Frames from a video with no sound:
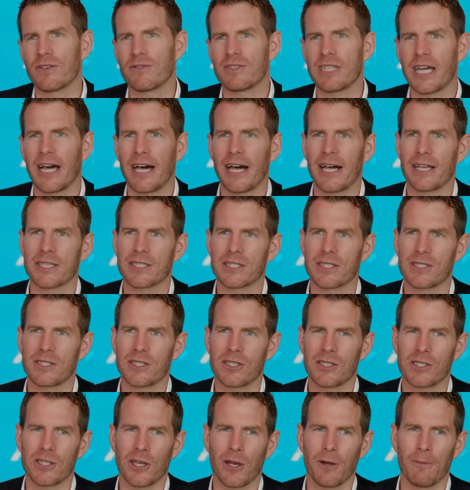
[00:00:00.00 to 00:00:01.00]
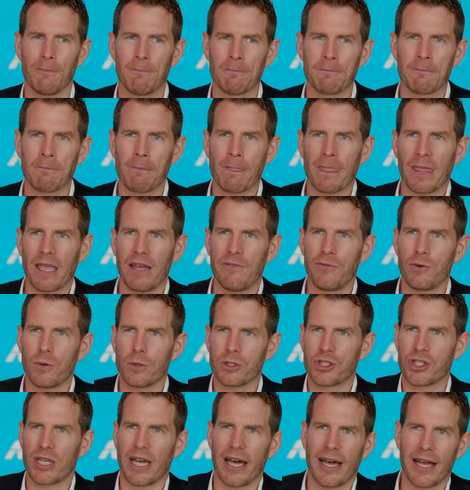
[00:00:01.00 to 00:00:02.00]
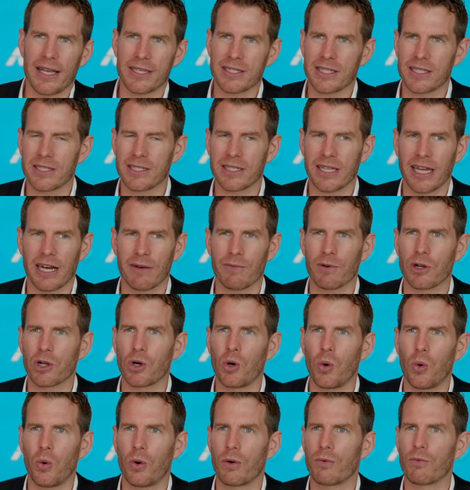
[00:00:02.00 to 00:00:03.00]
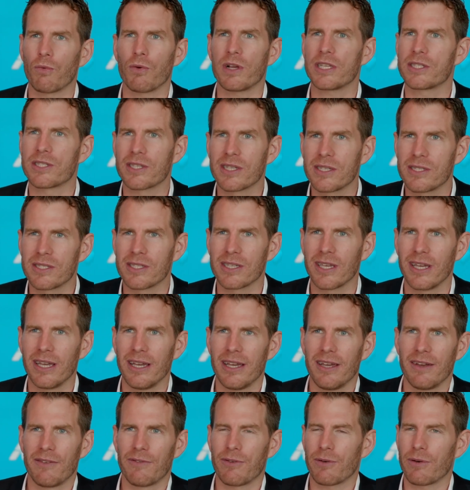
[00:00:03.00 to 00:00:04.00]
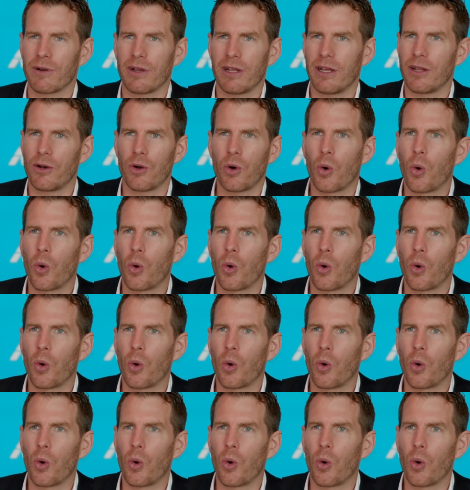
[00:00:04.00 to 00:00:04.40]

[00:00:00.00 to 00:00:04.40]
of tasks. And so if your task is to kind of record risks for an